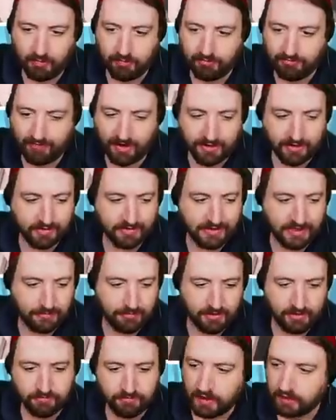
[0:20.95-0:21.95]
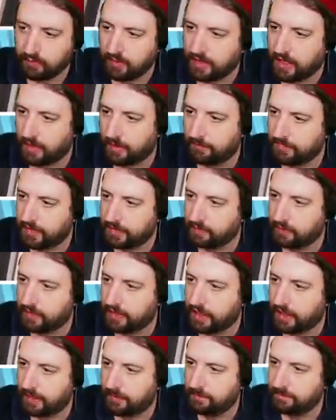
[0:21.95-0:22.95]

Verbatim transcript: Miranda, sleeping? Let's wake up. Let's wake up.